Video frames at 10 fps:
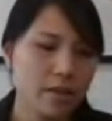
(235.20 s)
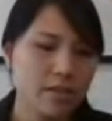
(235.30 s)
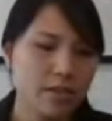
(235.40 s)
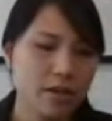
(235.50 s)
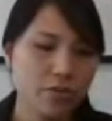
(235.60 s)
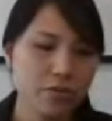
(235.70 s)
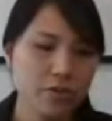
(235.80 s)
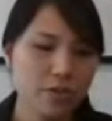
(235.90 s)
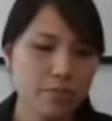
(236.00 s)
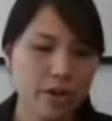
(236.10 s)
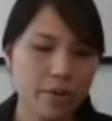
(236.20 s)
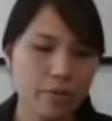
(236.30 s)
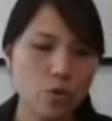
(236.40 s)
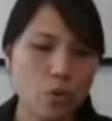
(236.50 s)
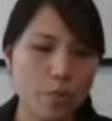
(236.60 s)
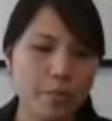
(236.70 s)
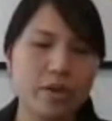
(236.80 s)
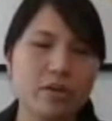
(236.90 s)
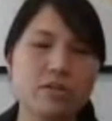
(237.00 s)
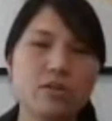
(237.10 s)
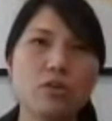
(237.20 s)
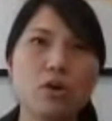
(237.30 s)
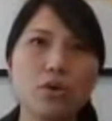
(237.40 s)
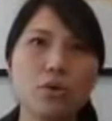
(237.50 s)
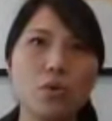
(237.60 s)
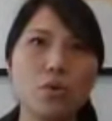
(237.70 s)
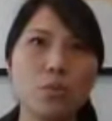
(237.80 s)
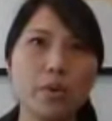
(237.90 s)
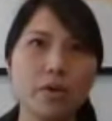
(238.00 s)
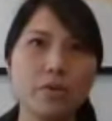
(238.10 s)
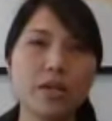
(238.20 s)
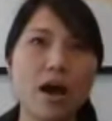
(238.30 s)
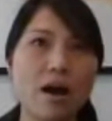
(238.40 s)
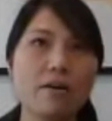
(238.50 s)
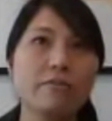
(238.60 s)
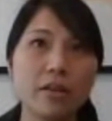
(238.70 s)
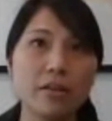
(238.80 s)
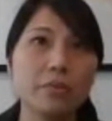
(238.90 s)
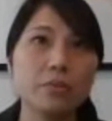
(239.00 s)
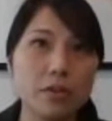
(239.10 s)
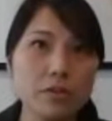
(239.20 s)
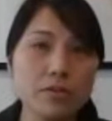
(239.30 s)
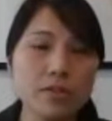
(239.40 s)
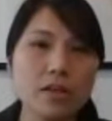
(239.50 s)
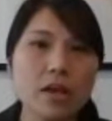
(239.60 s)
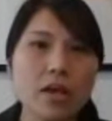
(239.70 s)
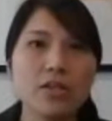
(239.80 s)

It's done through the Supreme Court because not all wills are valid wills.